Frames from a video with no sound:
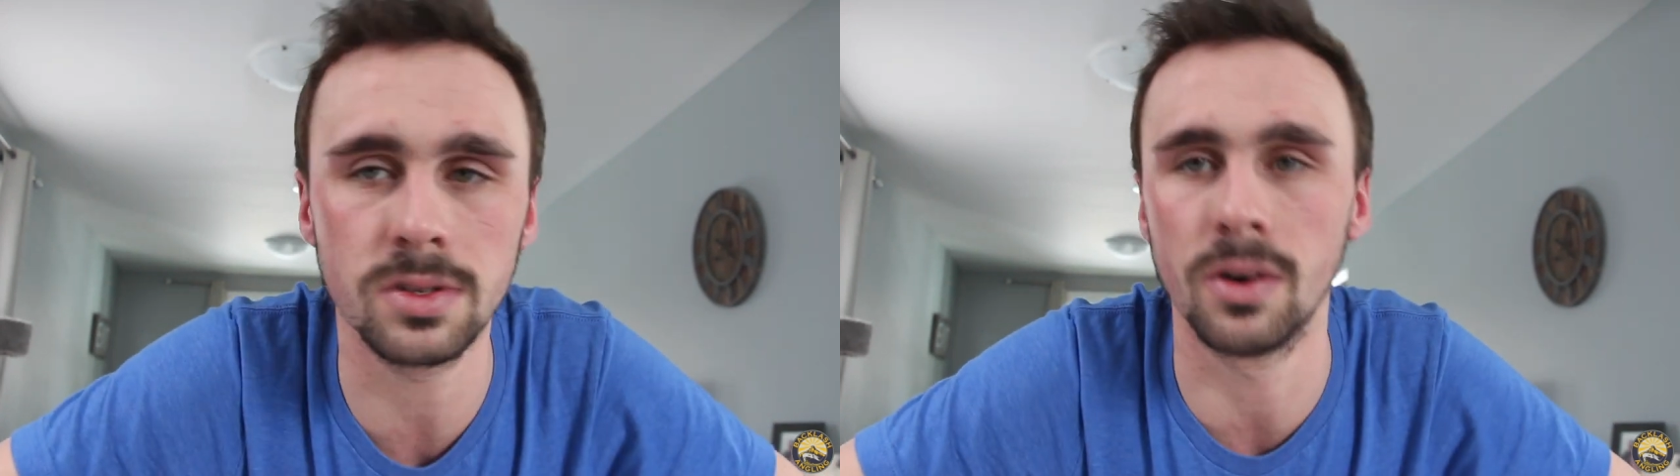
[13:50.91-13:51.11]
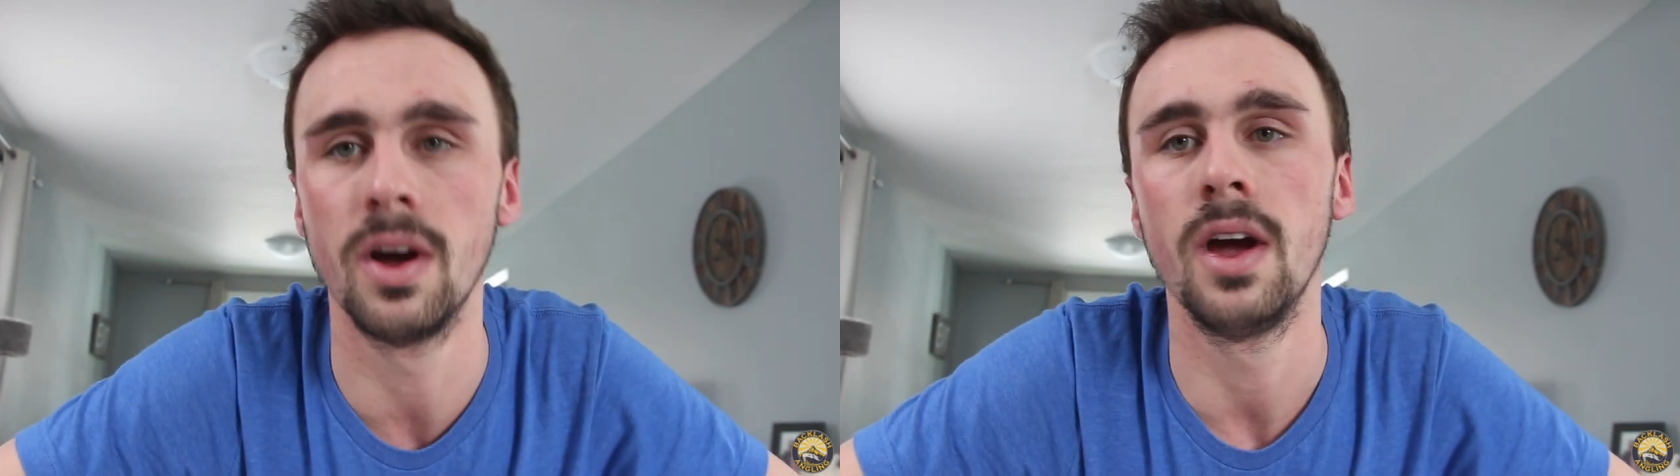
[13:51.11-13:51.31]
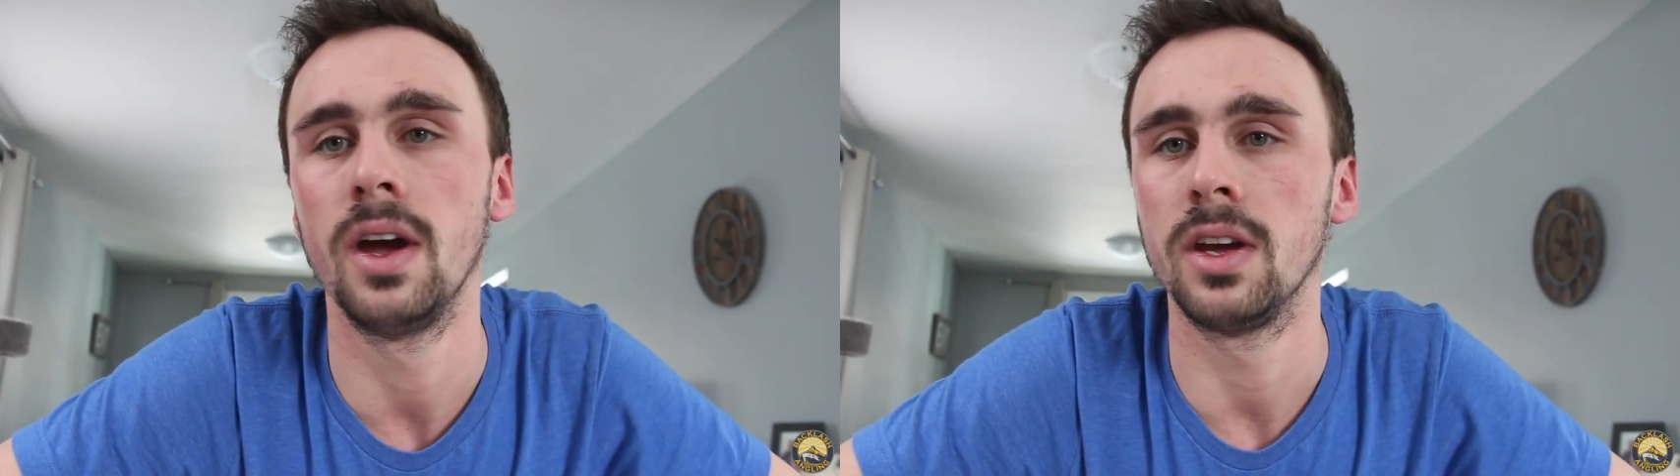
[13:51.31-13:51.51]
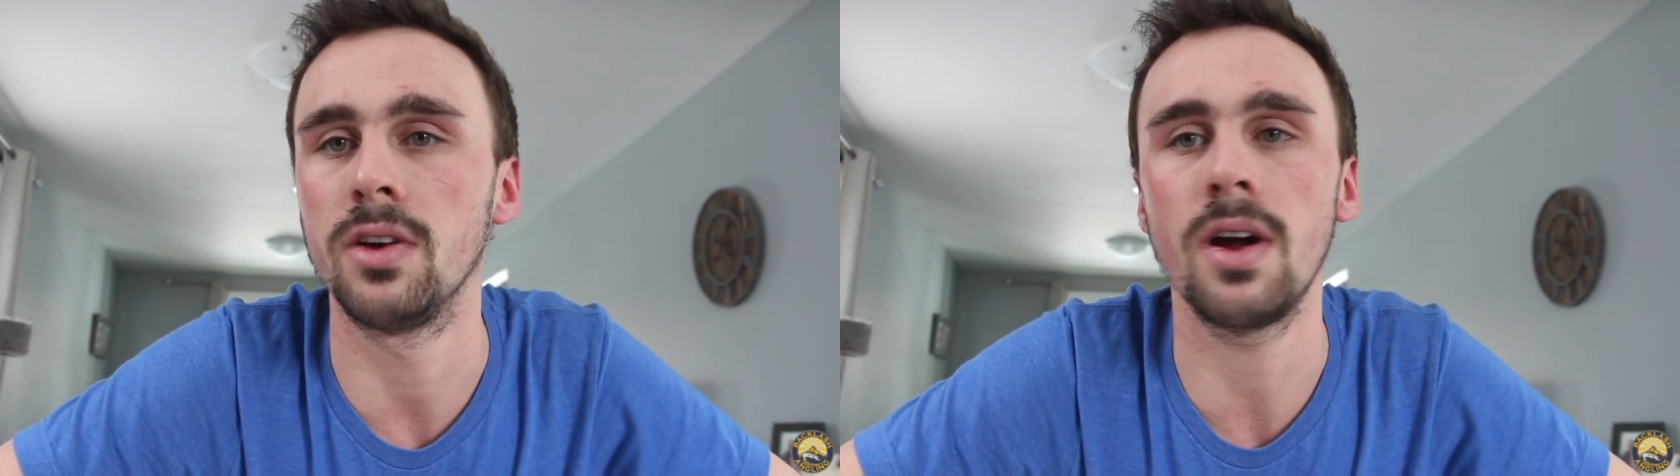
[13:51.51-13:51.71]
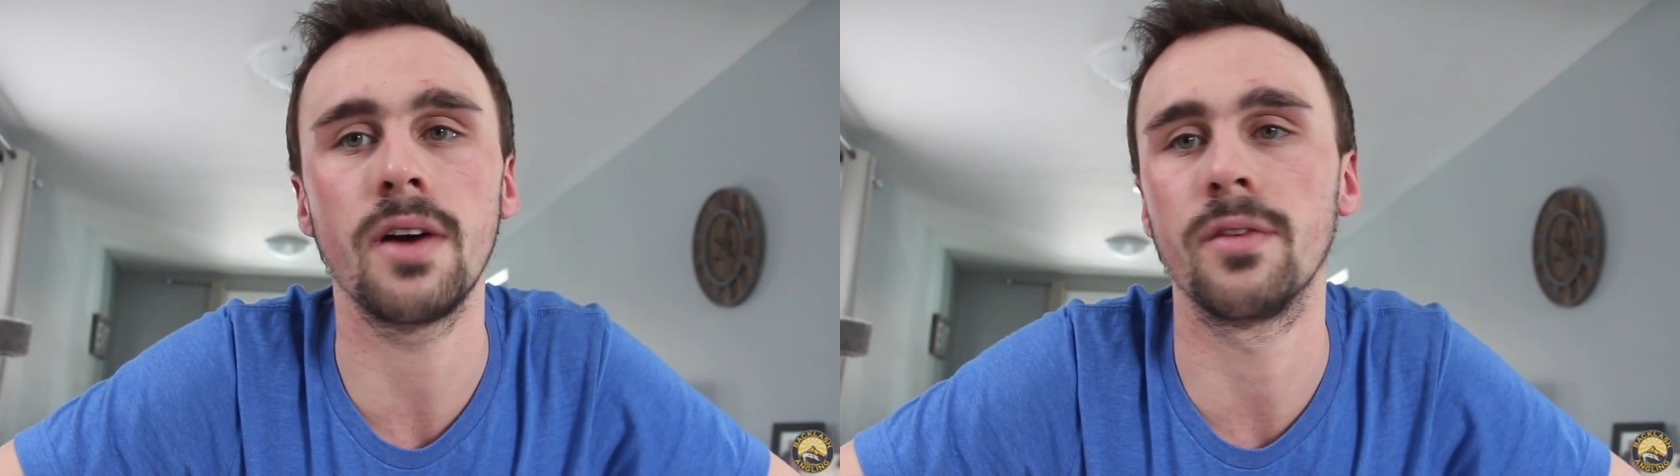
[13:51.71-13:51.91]
So
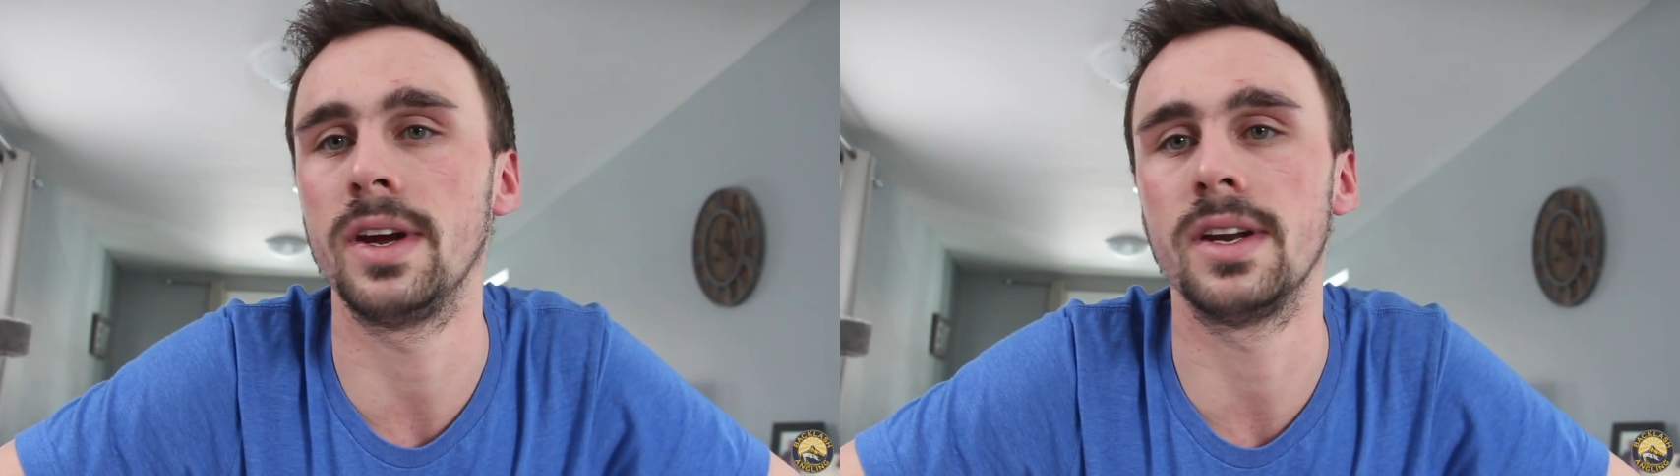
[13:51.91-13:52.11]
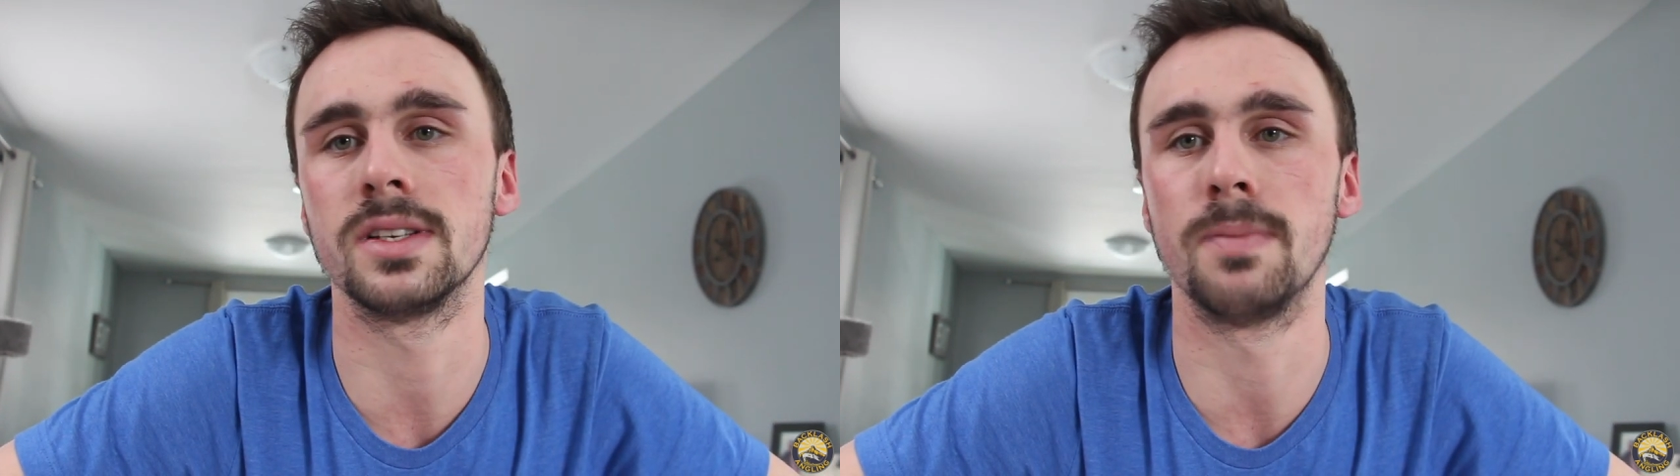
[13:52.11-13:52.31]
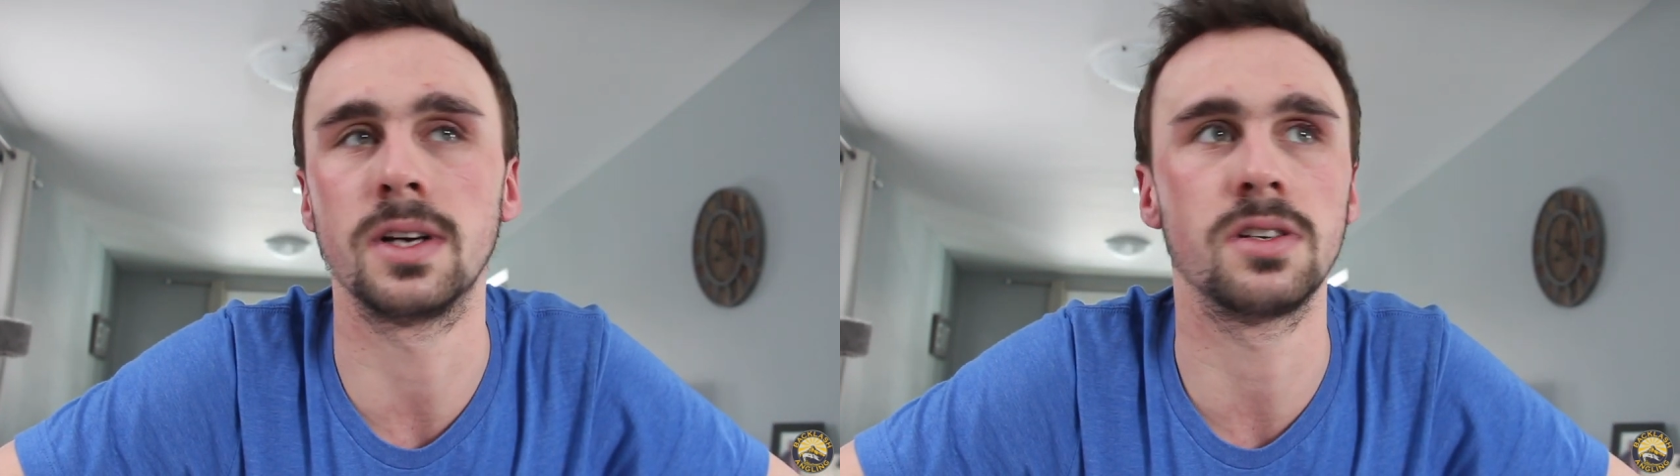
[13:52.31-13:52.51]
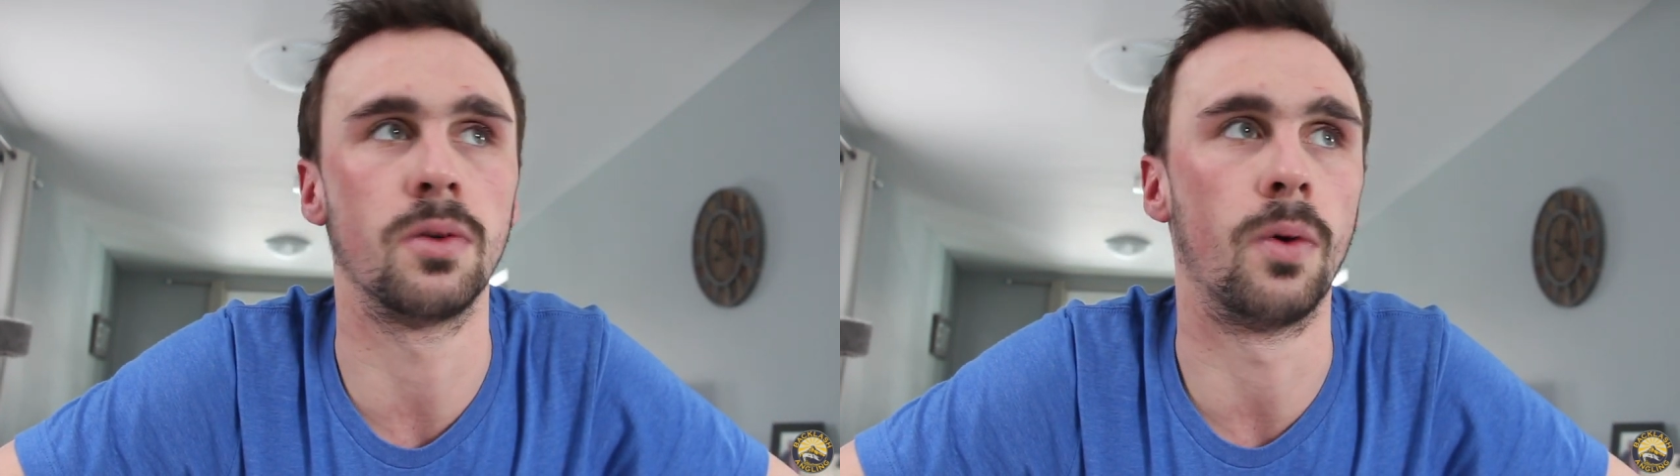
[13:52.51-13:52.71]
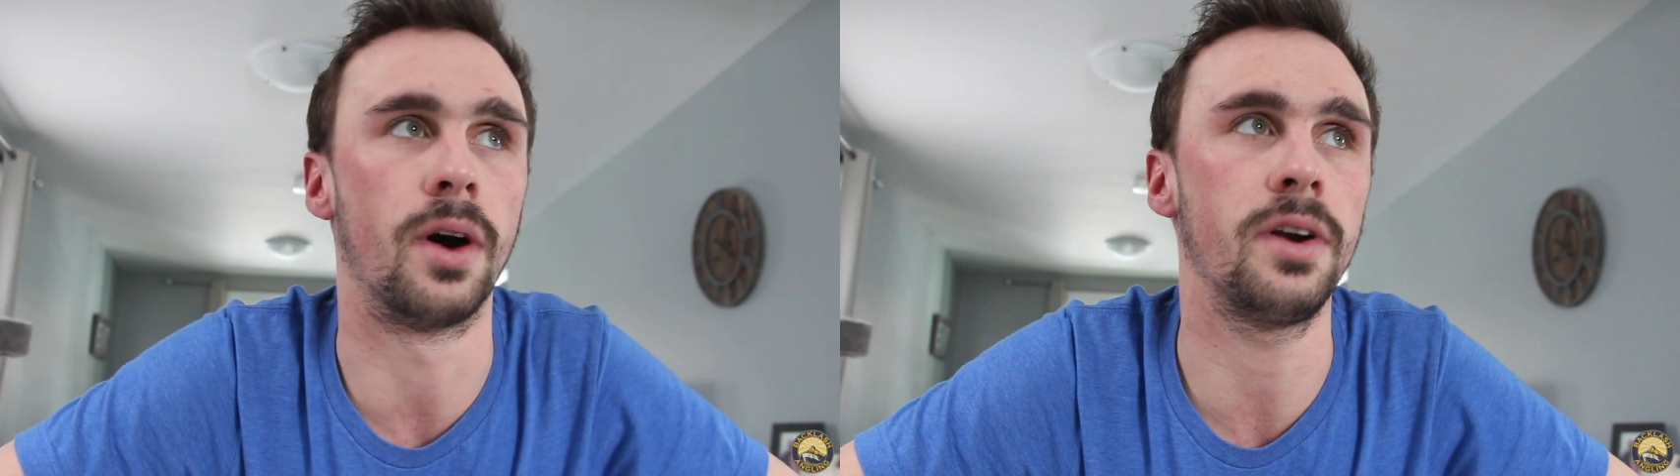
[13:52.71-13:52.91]
you're not reading as much of
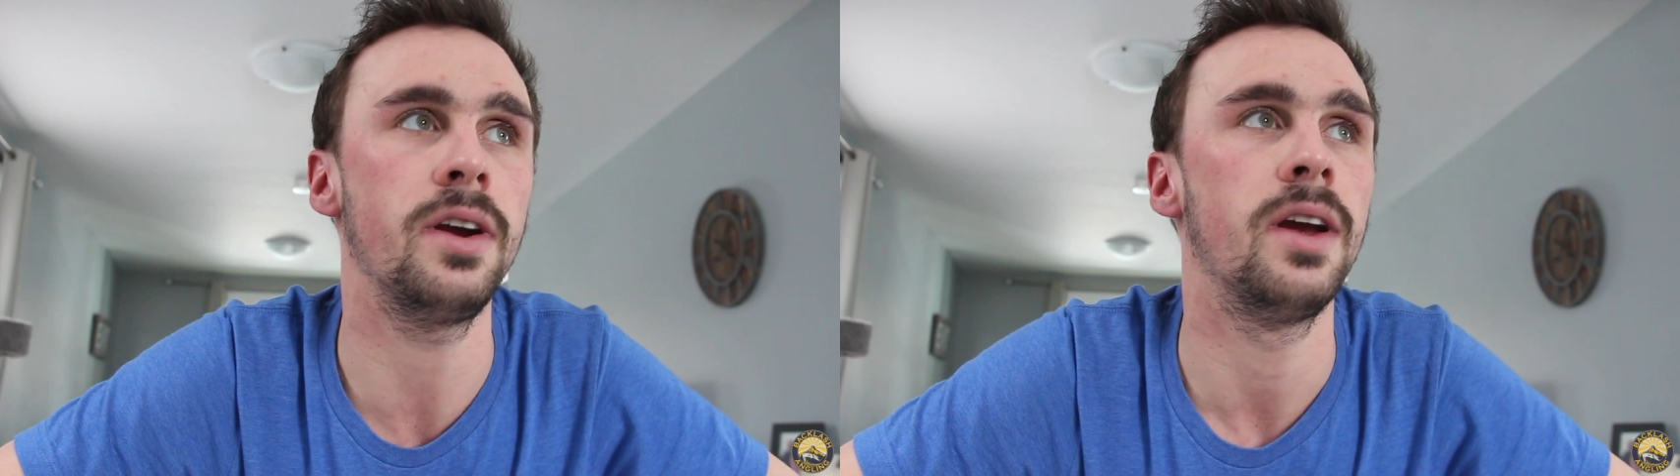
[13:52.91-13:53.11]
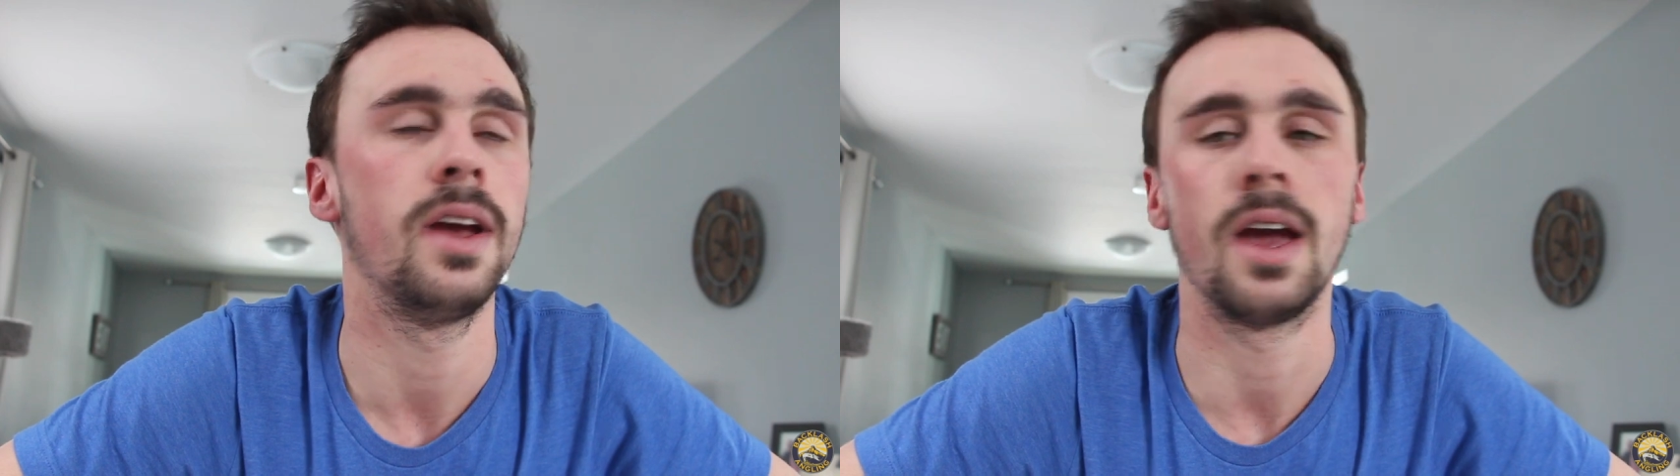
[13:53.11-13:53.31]
the water.